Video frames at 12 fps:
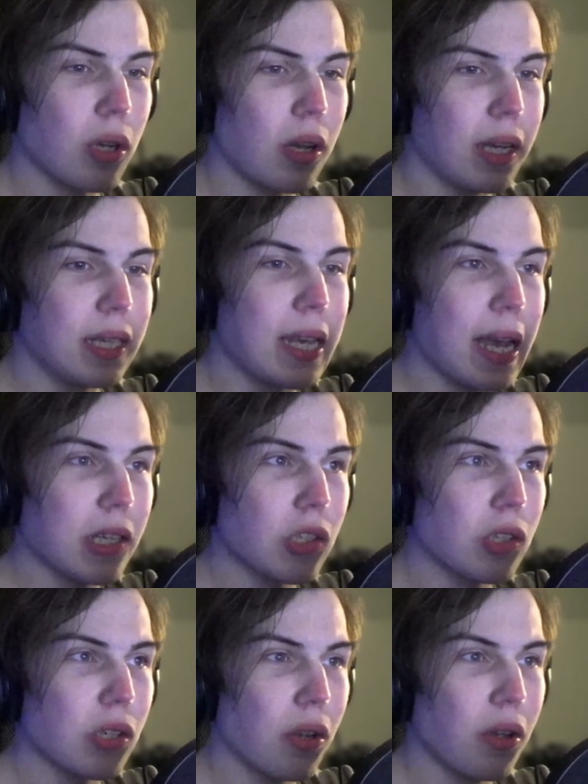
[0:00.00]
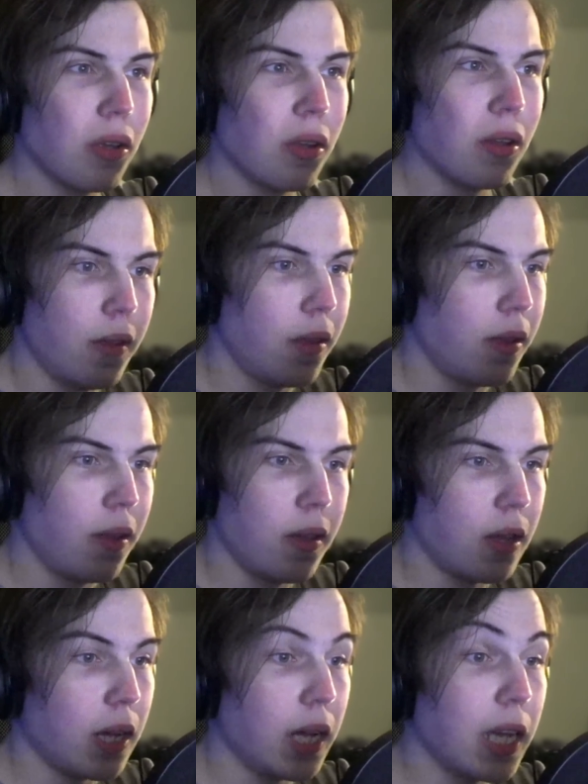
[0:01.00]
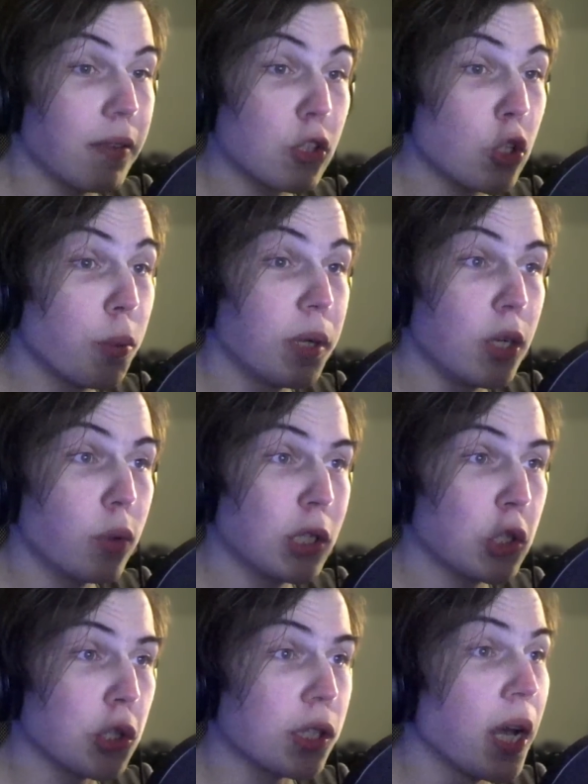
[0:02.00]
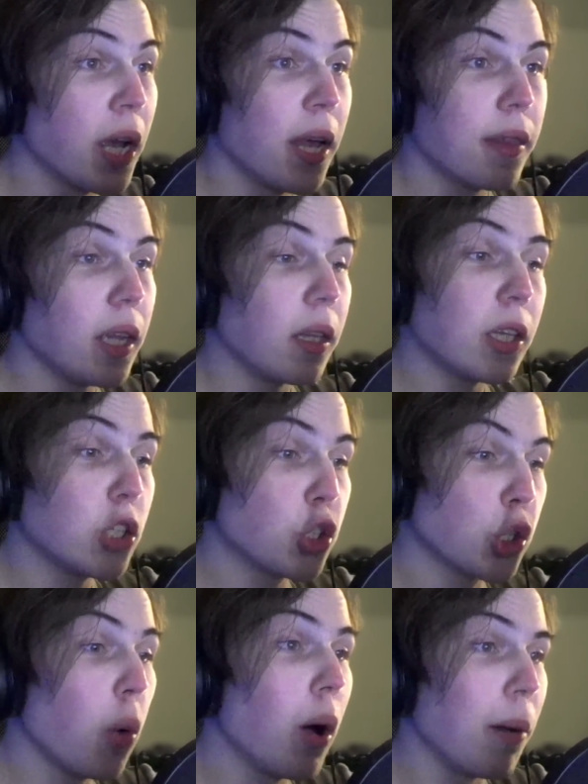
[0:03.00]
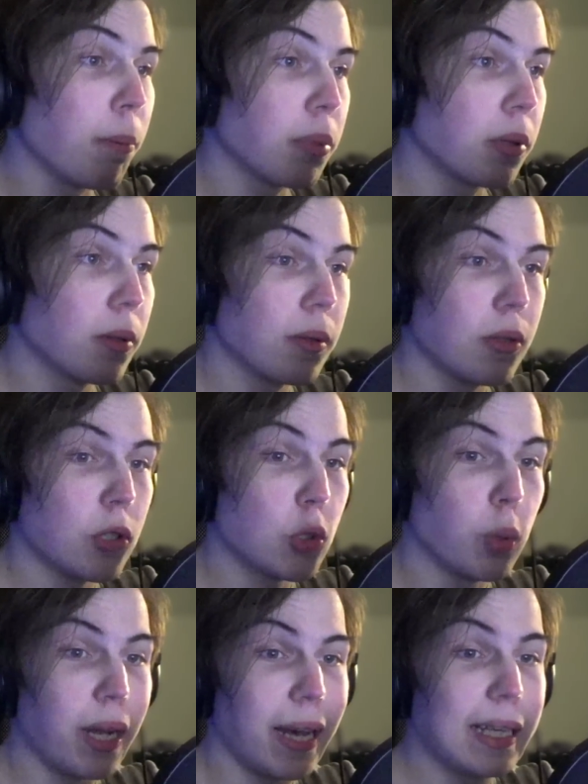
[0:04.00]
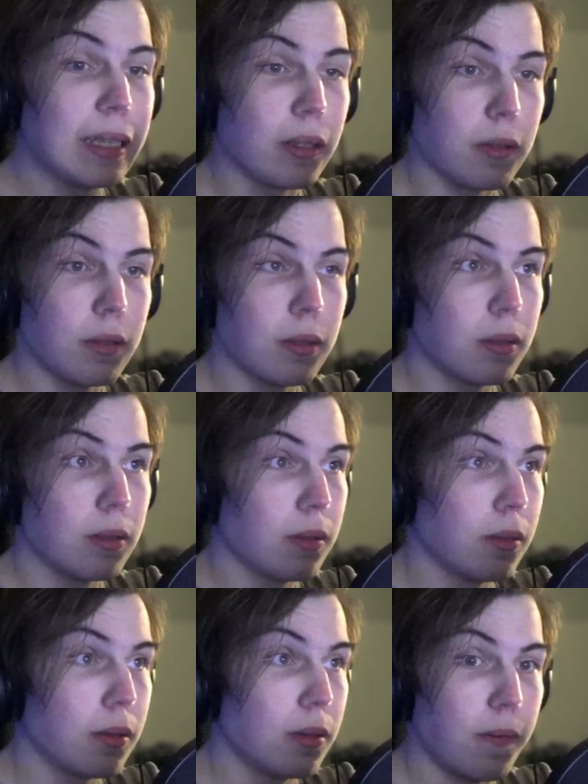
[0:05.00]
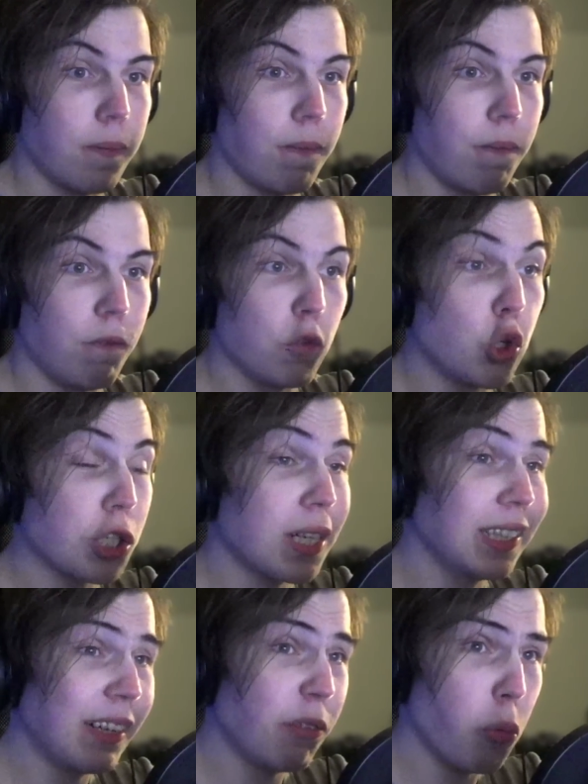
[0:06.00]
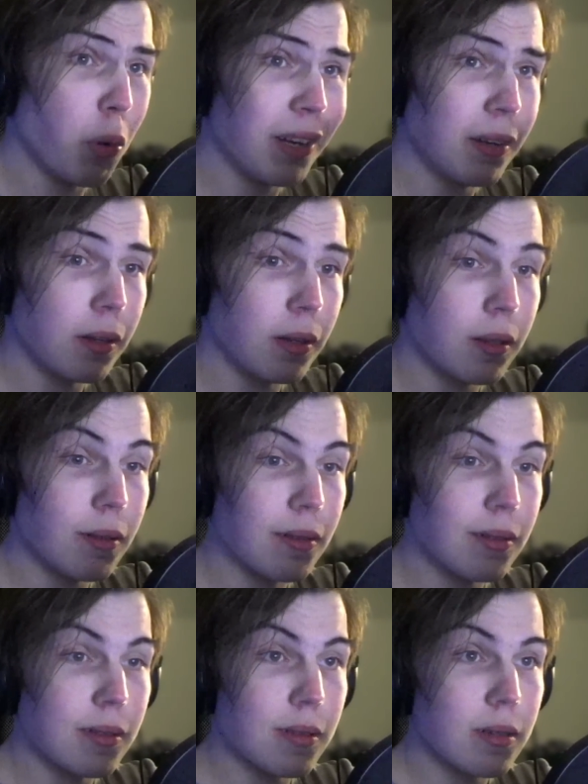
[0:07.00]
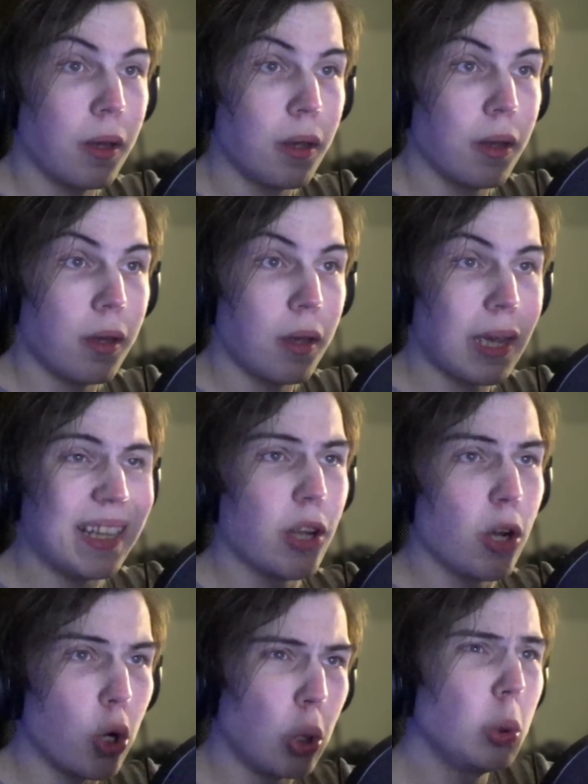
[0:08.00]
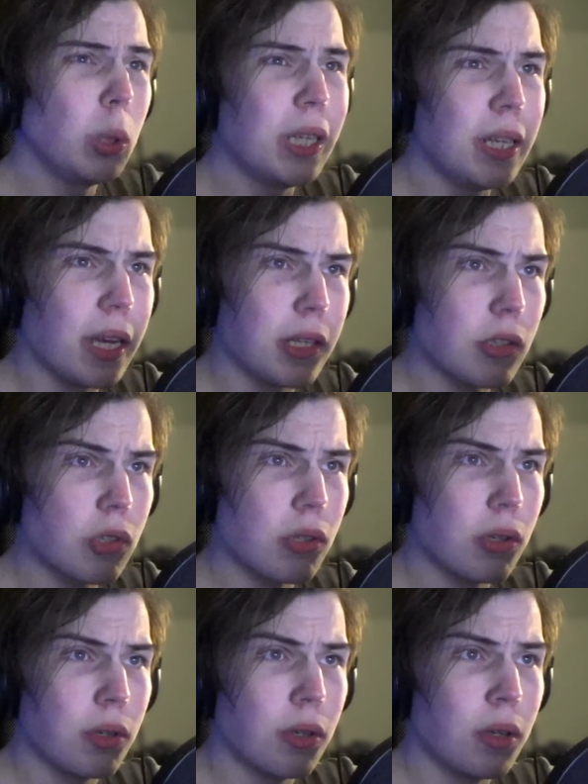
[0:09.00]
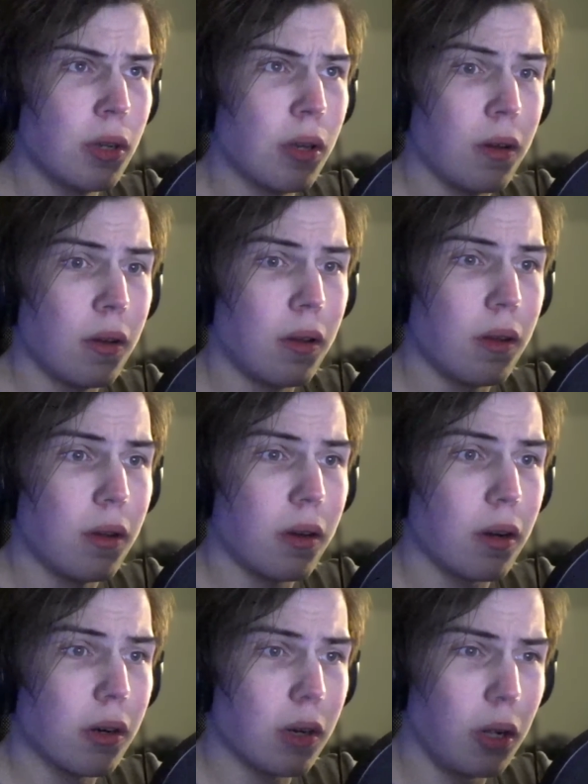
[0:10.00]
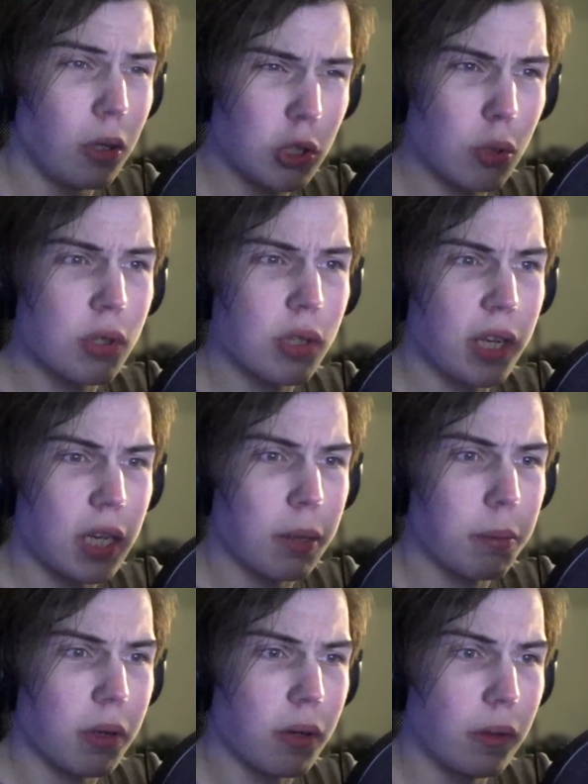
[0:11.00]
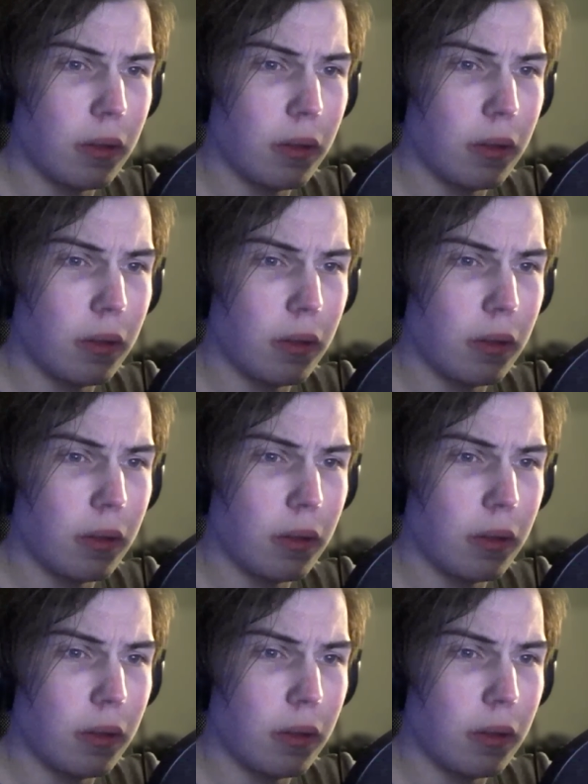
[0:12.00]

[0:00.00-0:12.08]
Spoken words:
I guess, I have so many questions. They show up to an island to just kill everyone? And the holy knights are also taking part.